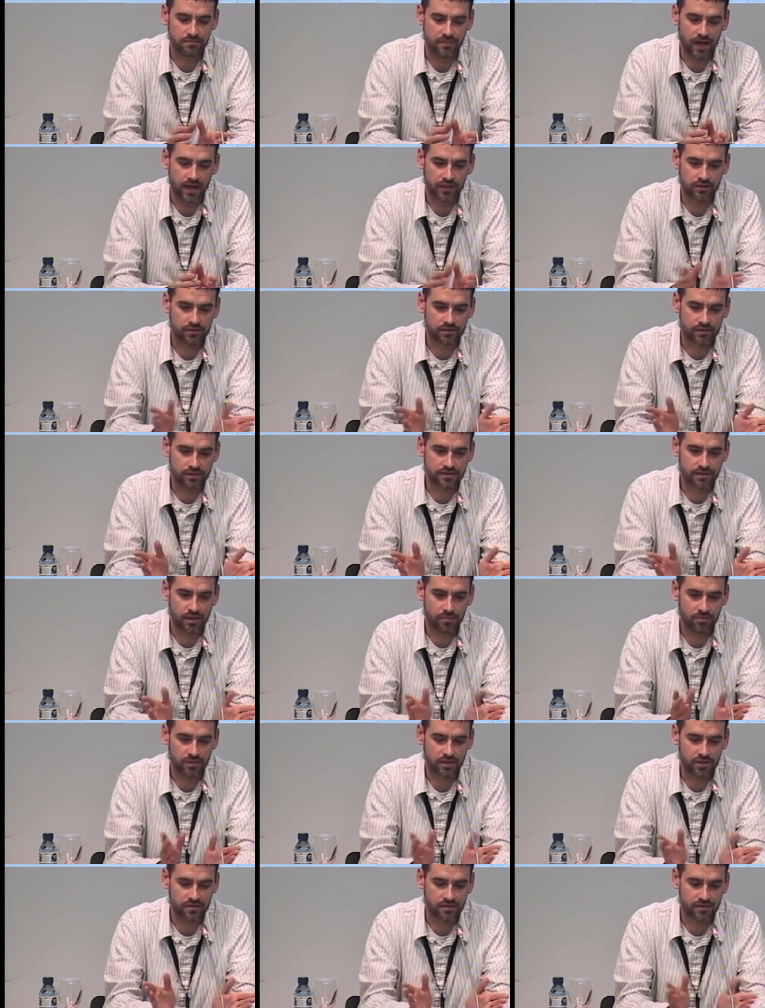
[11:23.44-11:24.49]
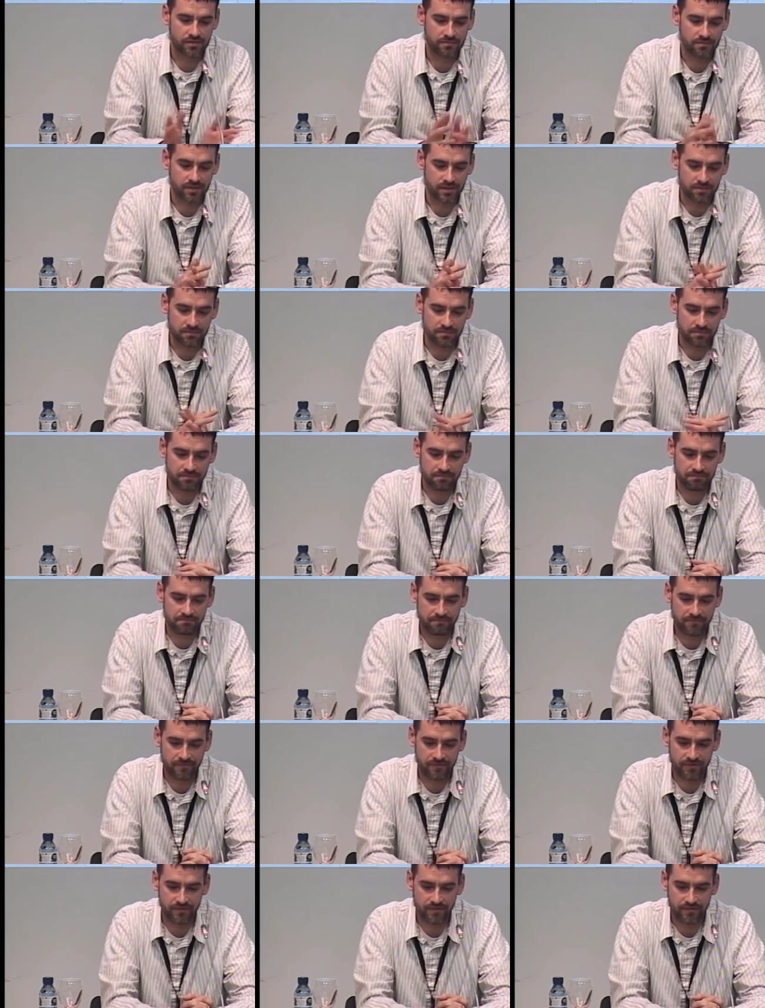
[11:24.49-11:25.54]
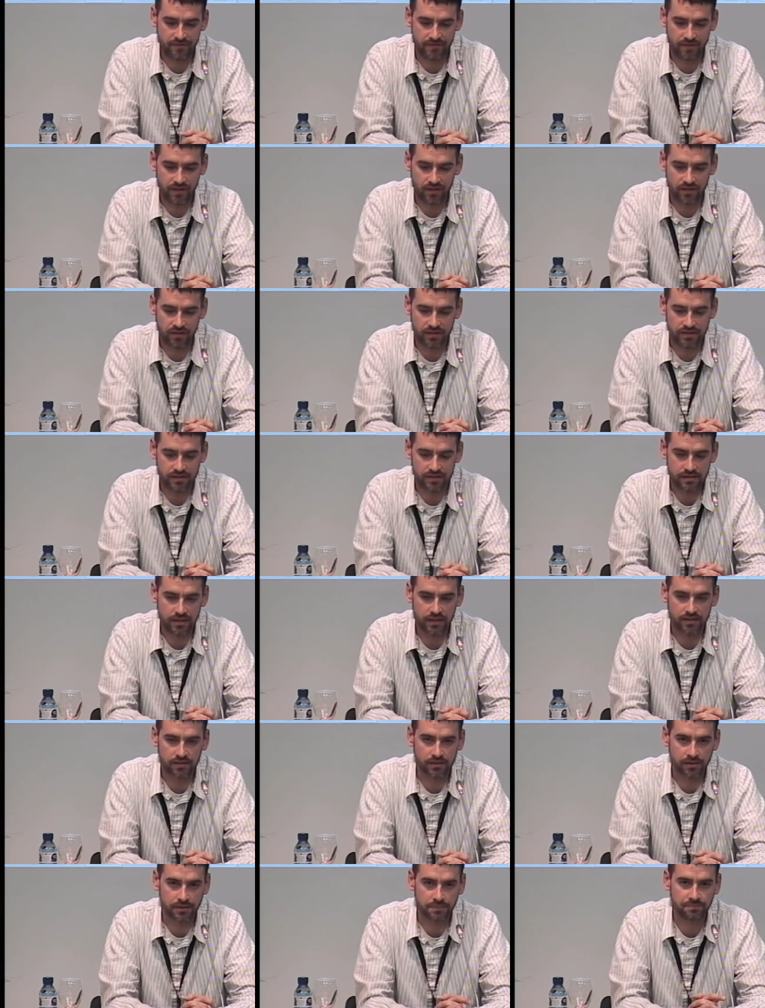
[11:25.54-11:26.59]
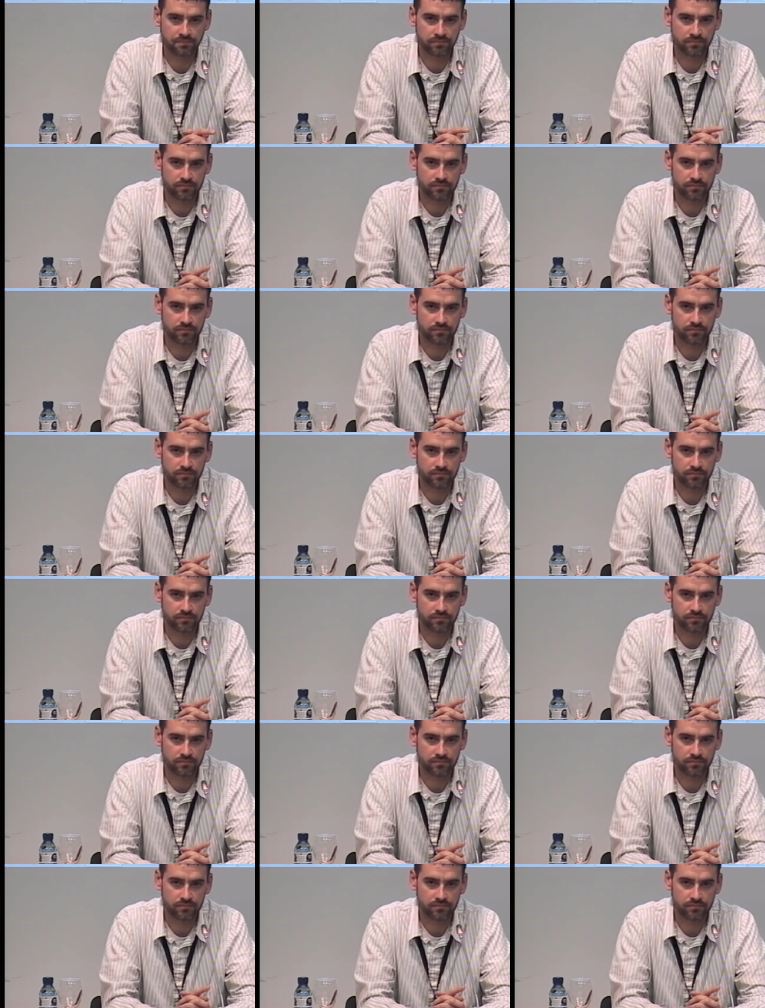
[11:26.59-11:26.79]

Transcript: actually separates them fairly distinctly.